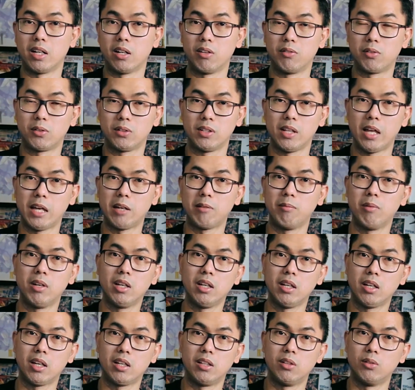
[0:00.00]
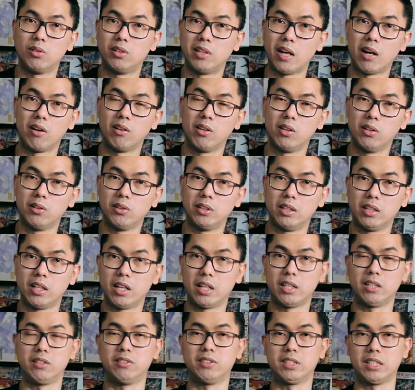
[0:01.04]
Now, if you're like me and you download a
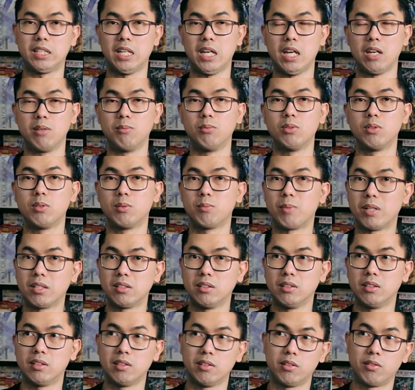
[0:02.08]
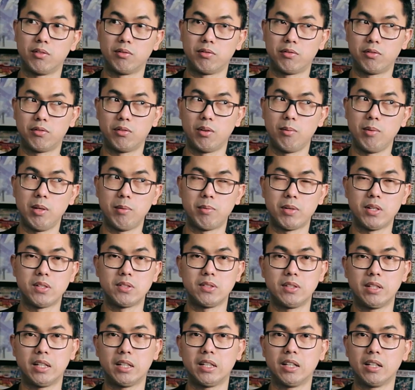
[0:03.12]
lot of your games, especially since for me
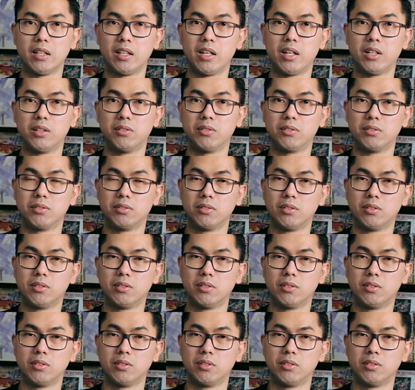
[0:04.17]
personally I get a lot of